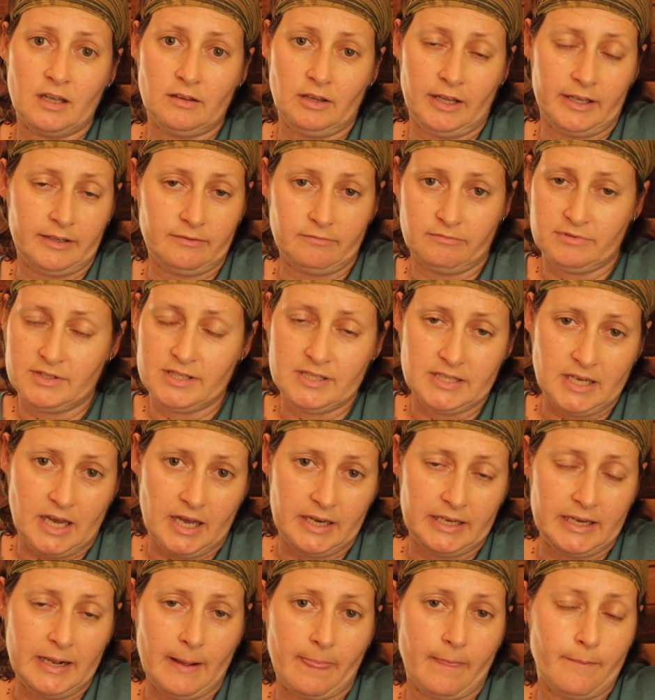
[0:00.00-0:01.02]
like
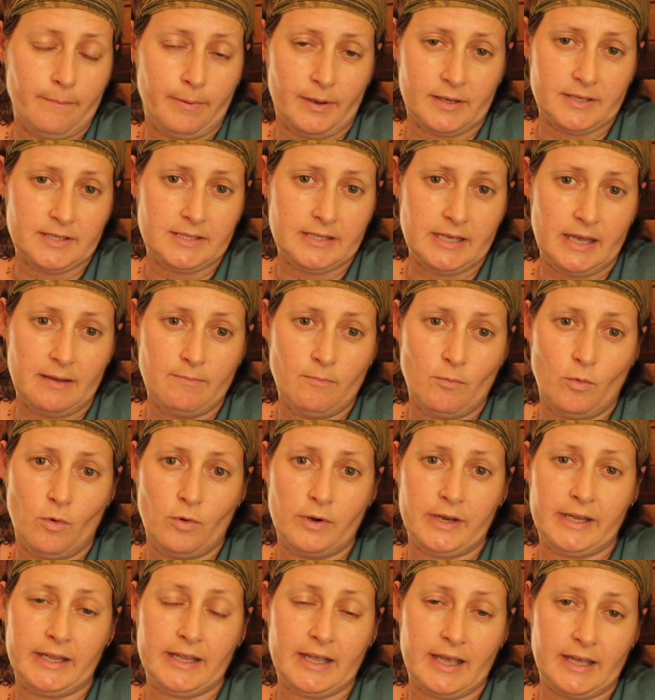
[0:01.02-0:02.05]
starting up the bus that
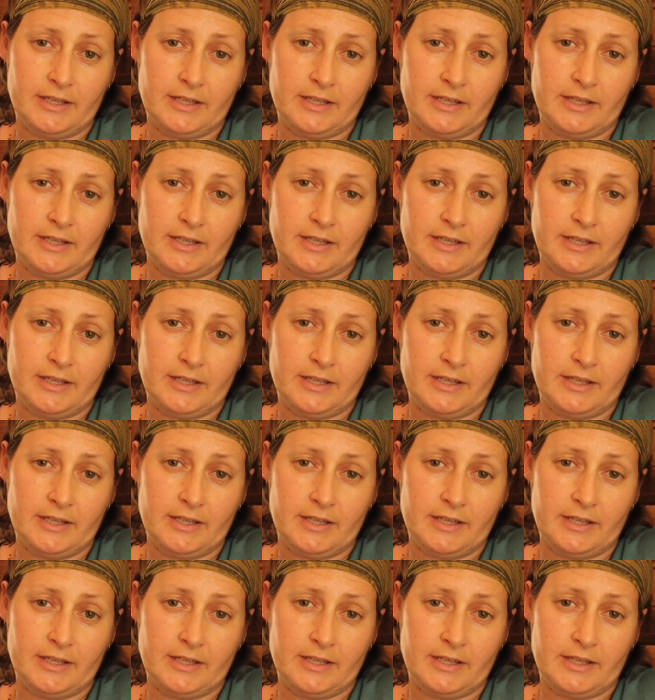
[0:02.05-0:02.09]
morning